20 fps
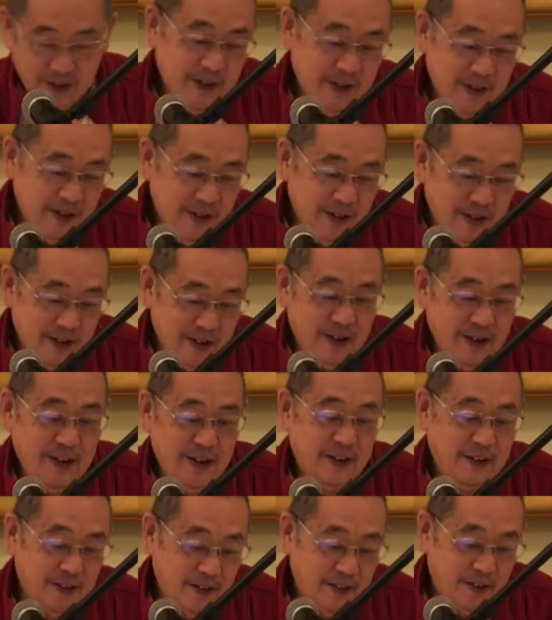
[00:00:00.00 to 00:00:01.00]
and a
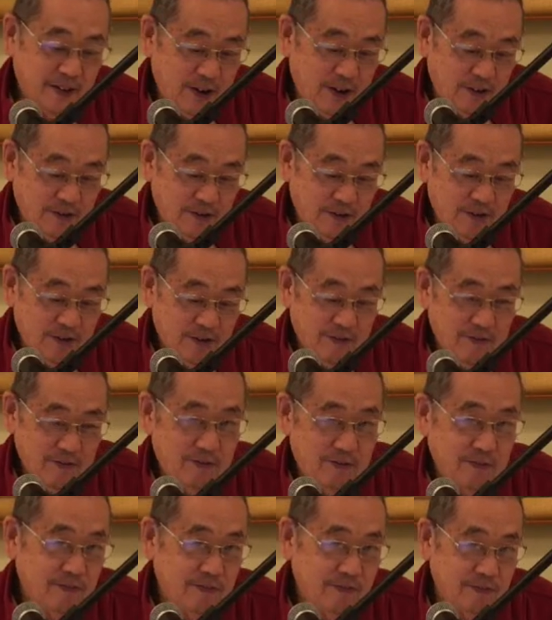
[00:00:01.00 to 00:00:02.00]
lot of
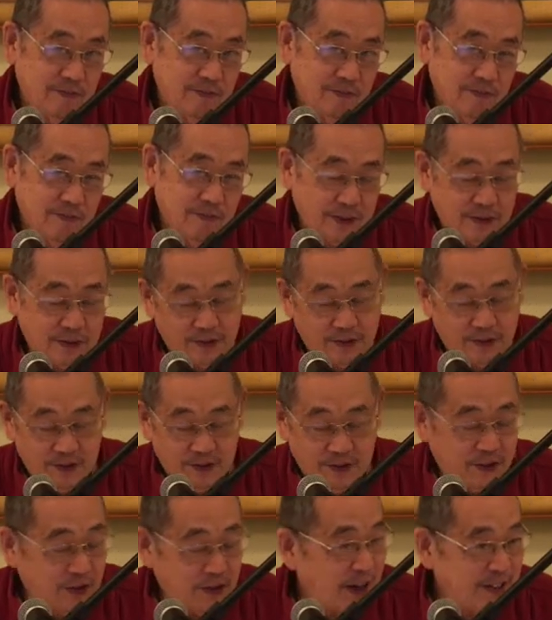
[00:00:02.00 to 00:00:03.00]
material
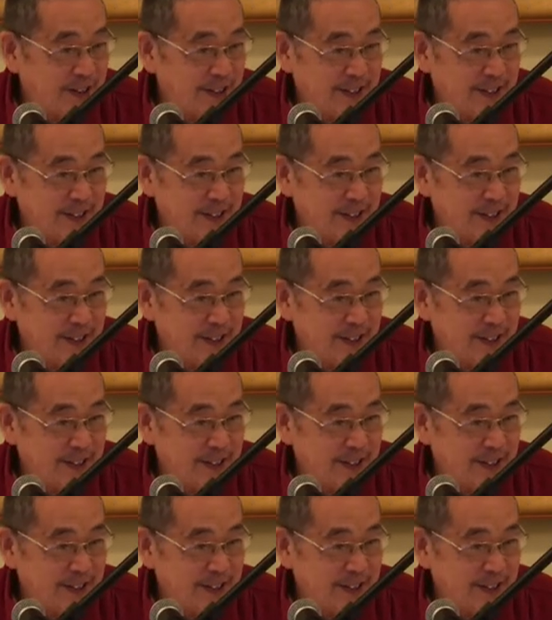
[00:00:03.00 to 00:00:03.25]
attractions.